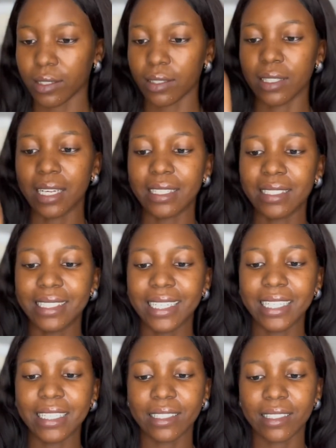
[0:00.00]
Then
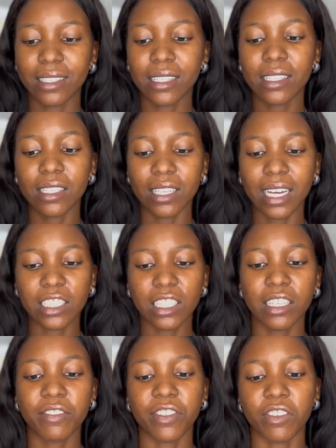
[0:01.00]
this is
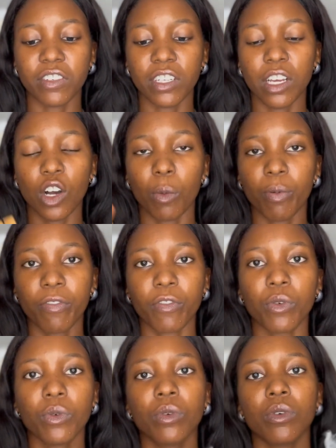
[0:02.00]
actually very
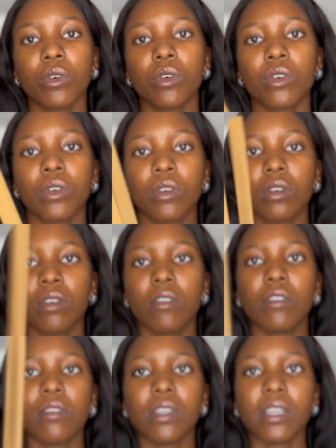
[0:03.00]
helpful.
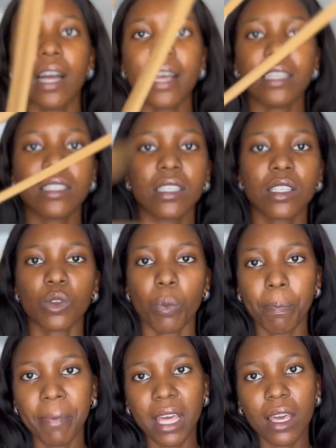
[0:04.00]
I use this to
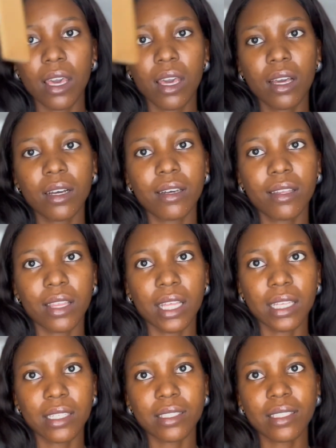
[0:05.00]
pick
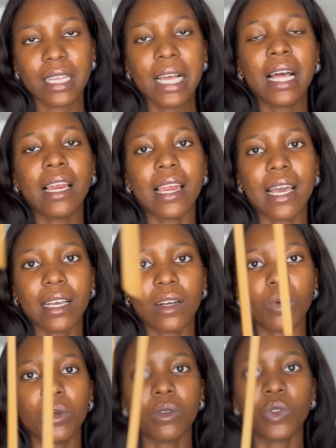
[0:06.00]
things. Like
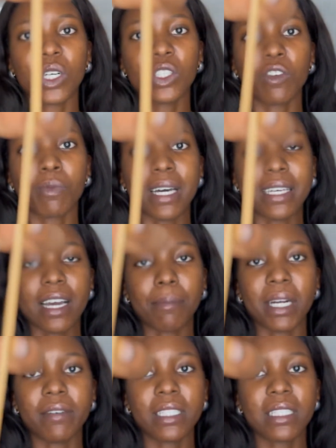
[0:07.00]
in one of my
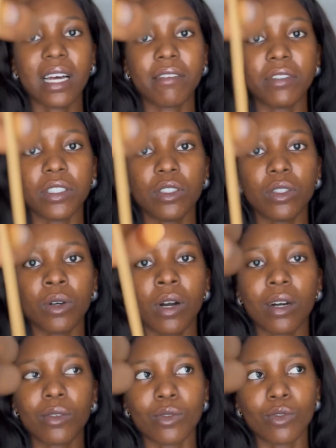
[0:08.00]
Yamarita video,
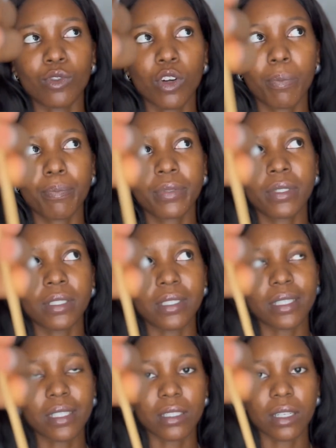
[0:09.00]
I'll drop
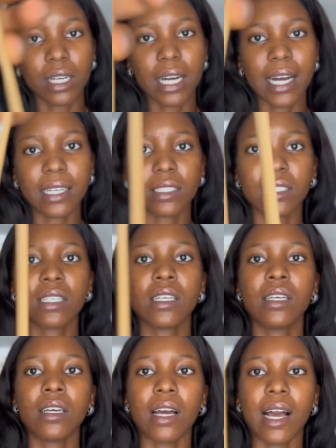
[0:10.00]
it in the card.
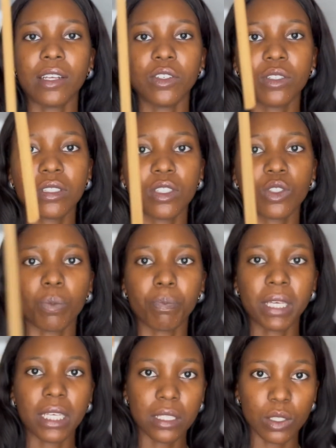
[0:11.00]
I use this to
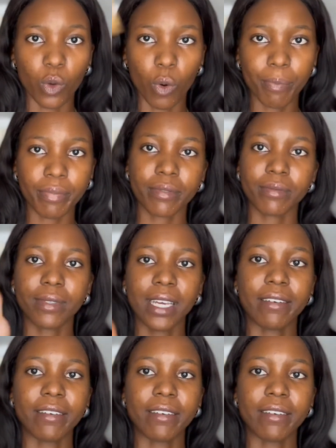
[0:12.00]
pick it up. Here it